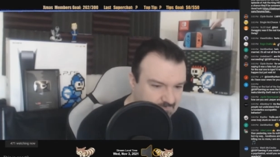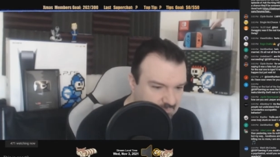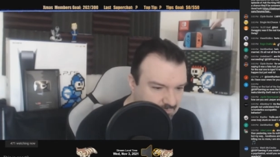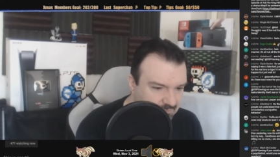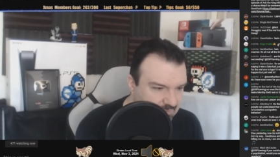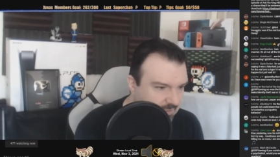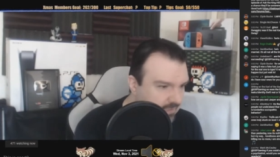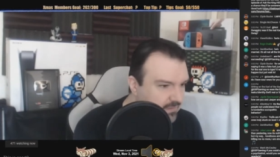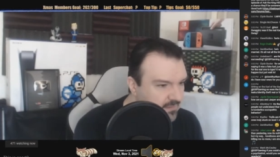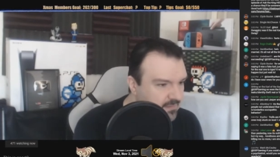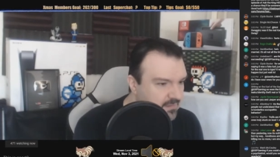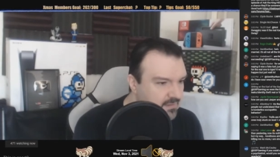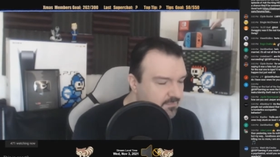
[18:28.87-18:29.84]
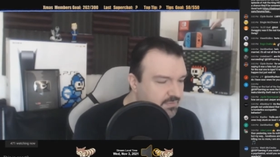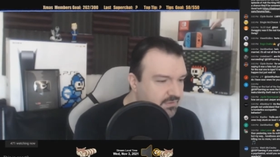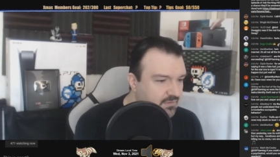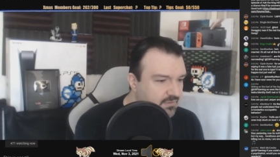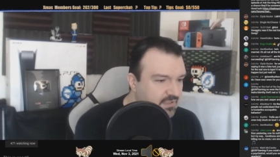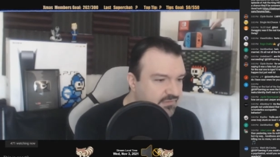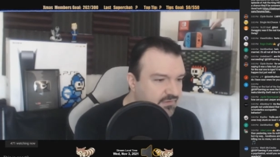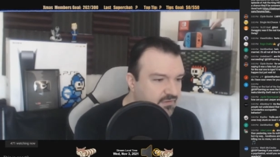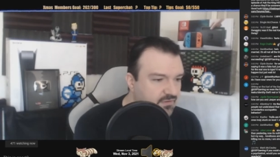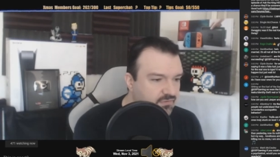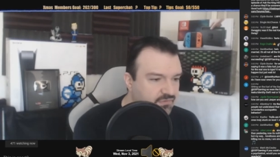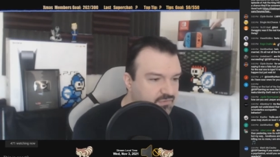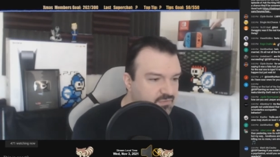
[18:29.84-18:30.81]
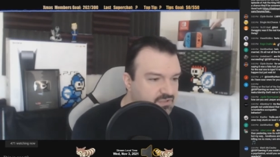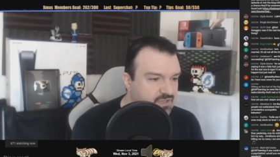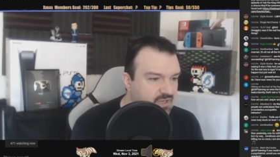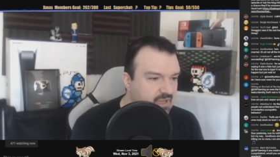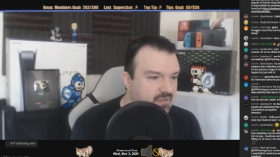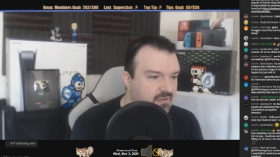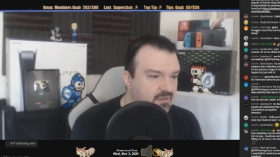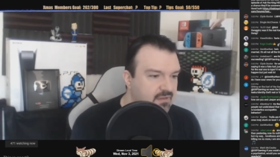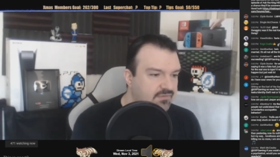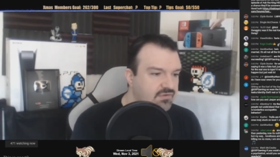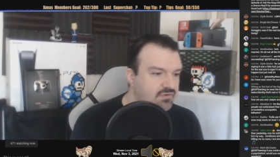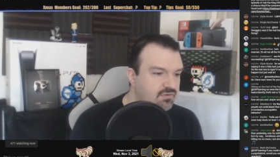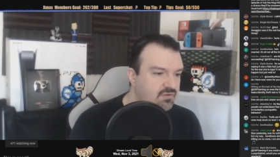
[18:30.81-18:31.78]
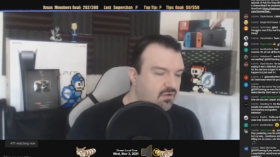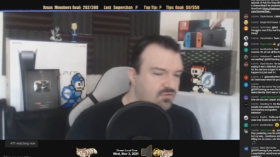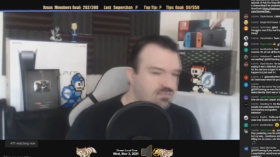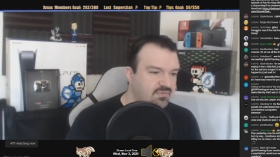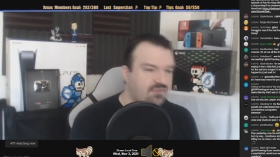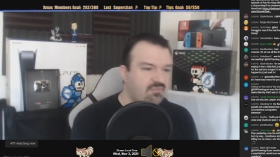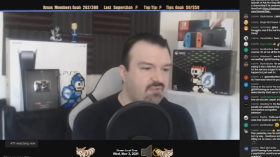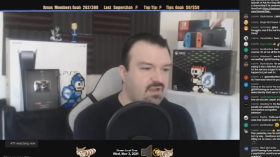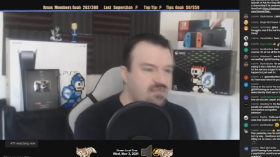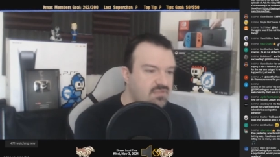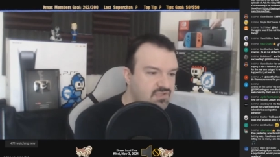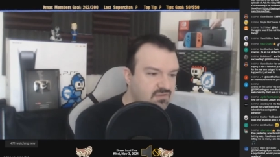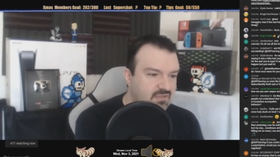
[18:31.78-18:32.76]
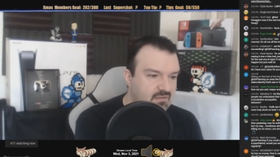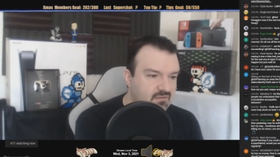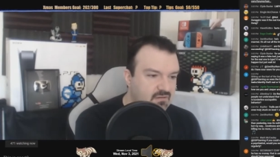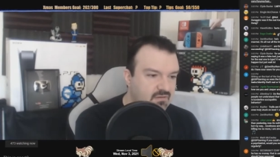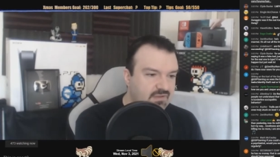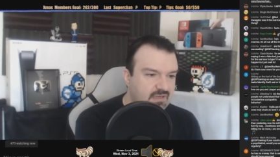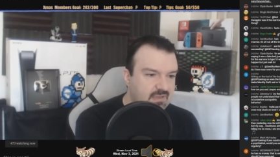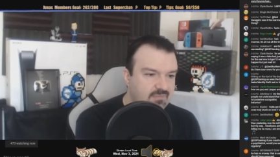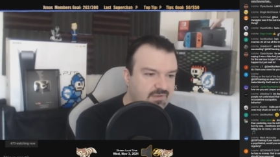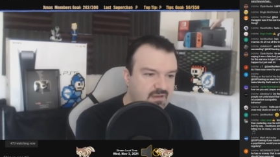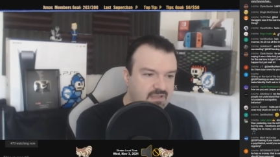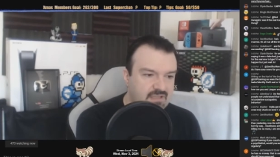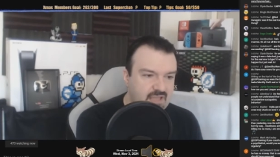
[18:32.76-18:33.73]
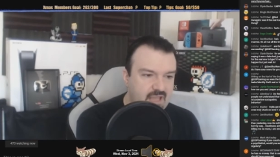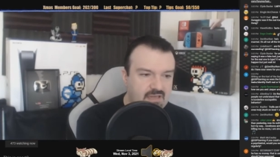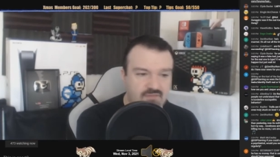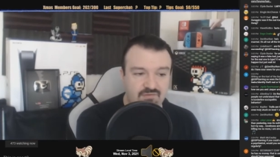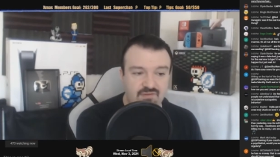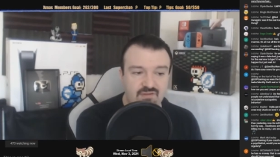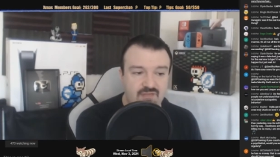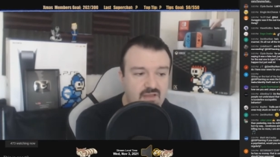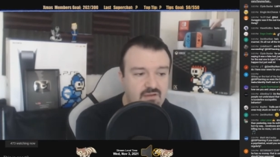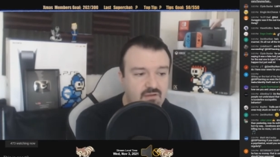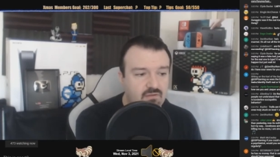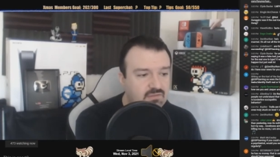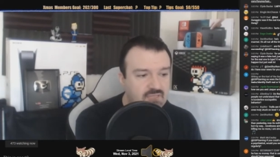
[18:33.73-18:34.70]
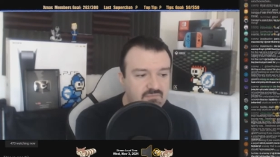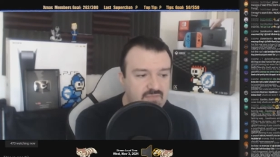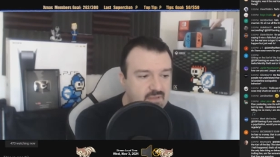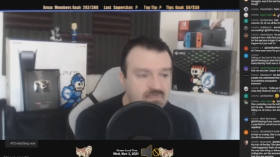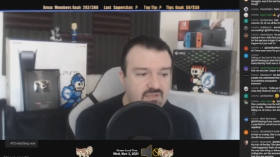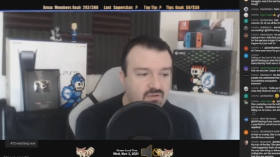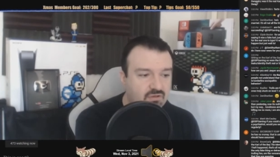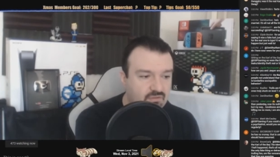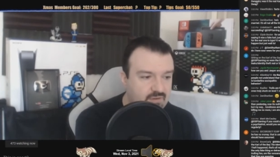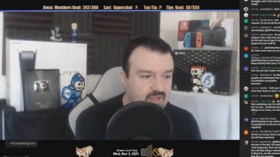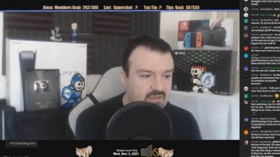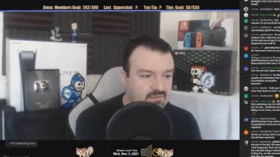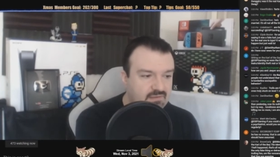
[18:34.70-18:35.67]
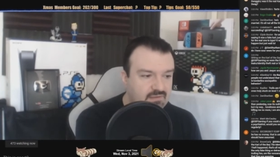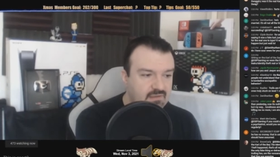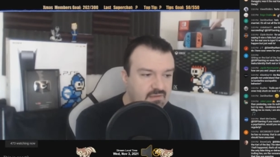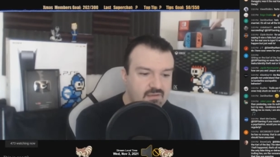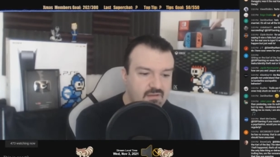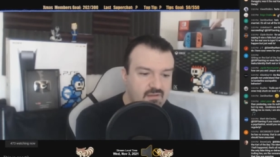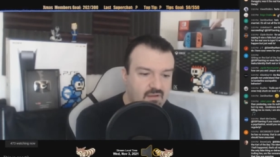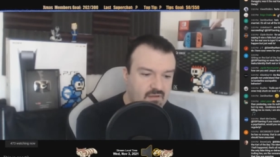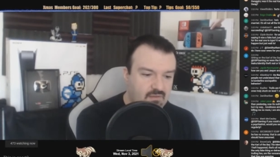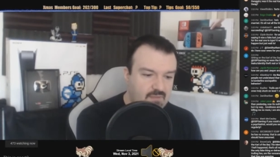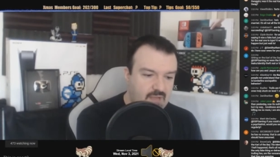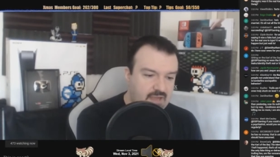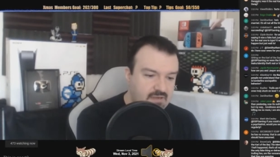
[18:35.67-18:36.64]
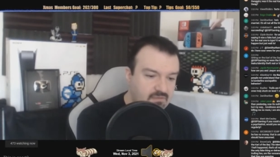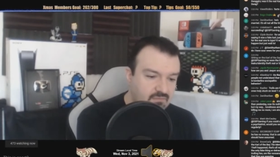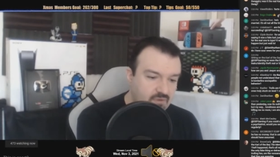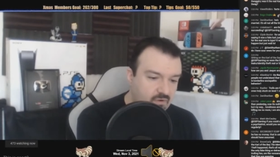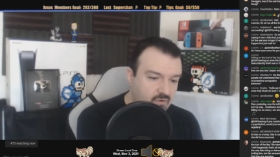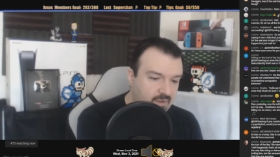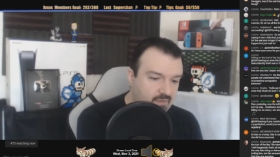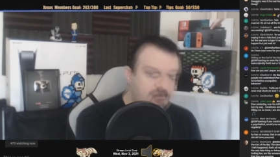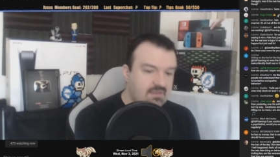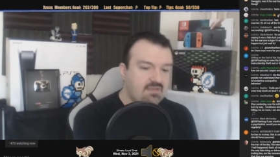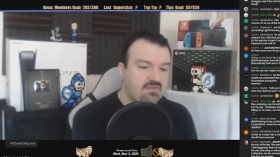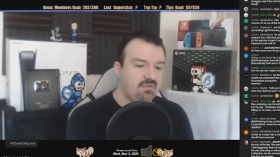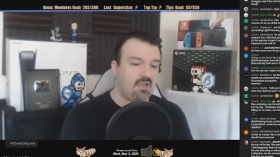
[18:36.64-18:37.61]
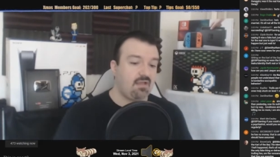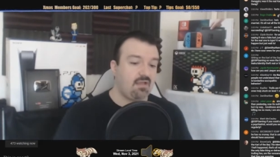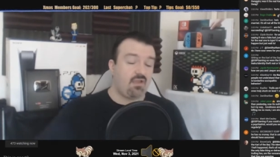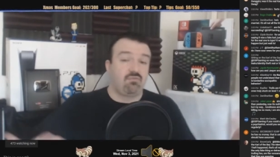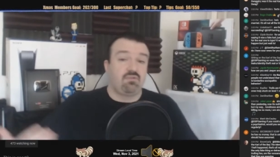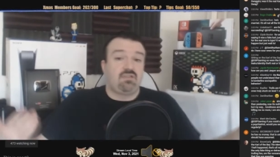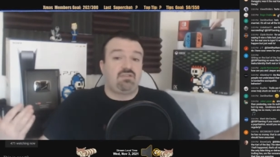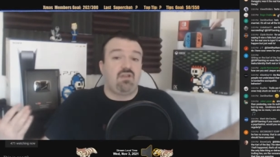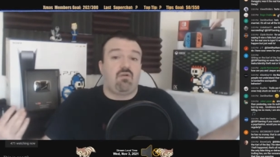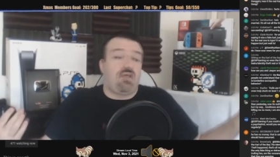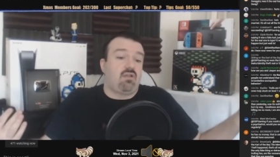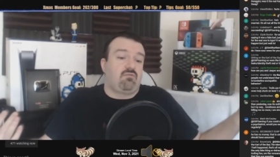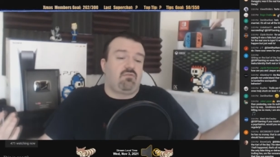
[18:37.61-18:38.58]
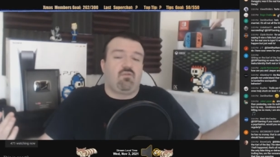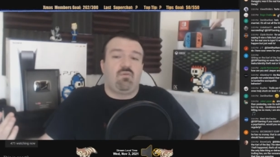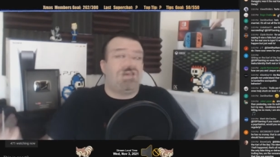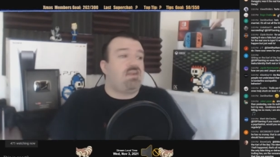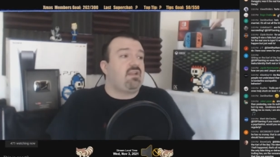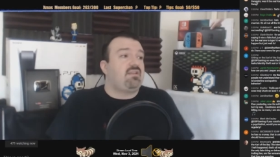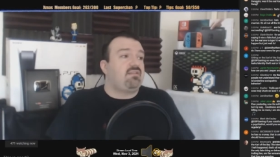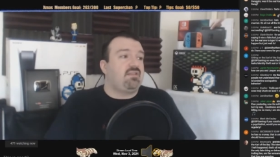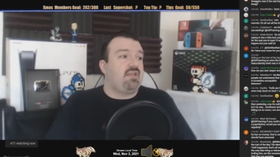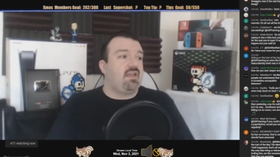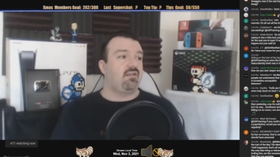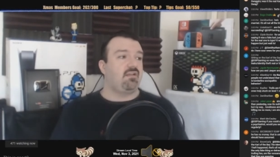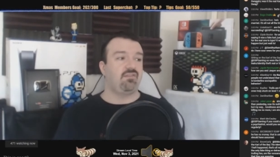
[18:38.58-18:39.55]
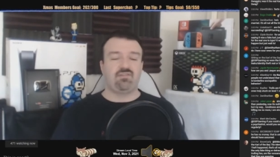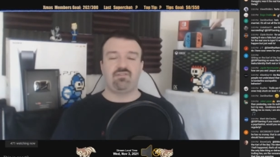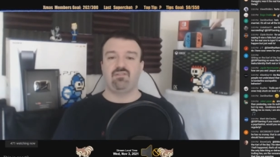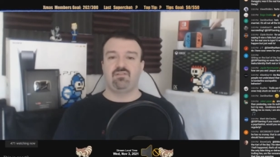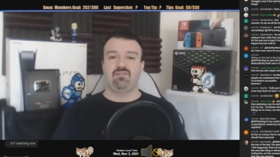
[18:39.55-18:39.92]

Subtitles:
Okay. Bill Hicks did another super chat. So you can 100% buy digital game codes on Amazon. Again, if it's Nintendo, then maybe you're correct. I don't know about anything else. I really don't. I don't know about anything else.